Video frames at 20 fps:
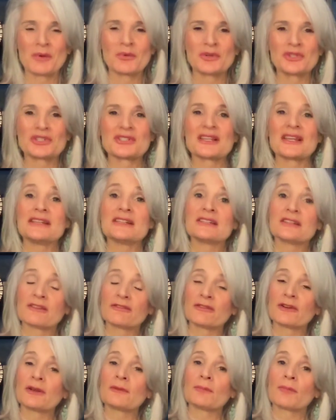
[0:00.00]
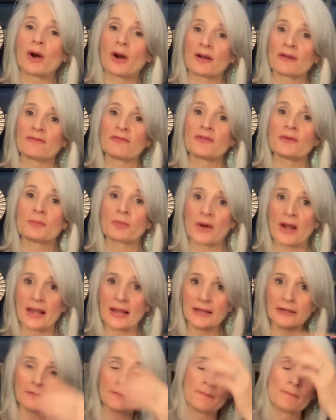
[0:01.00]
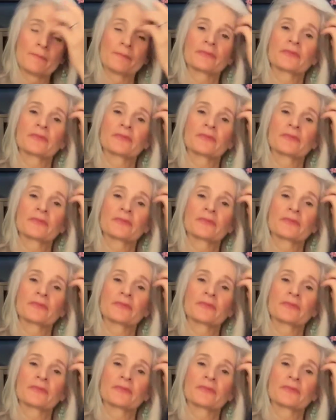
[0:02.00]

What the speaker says: which is a different part of the brain.